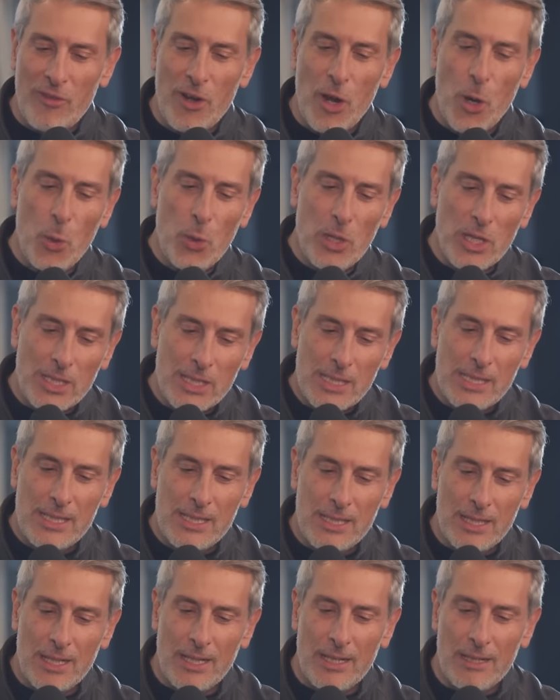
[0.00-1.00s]

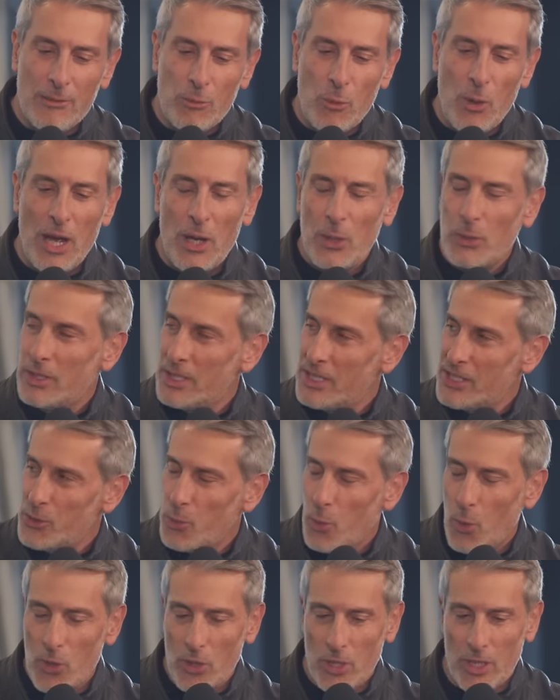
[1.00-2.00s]
noticed throughout
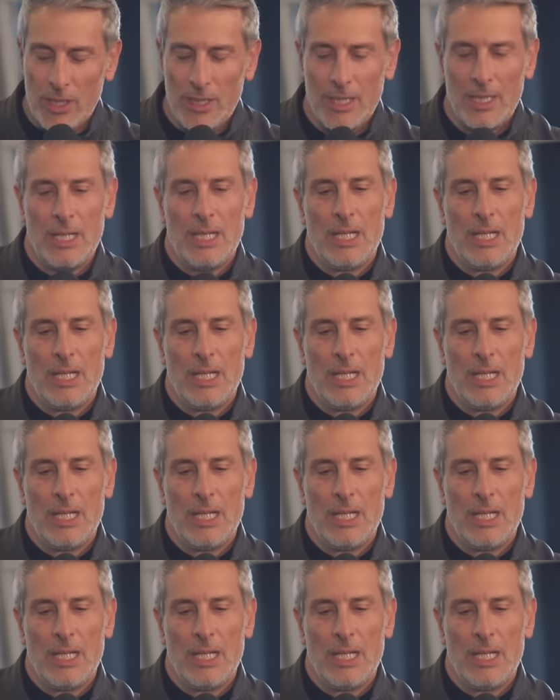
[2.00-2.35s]
this war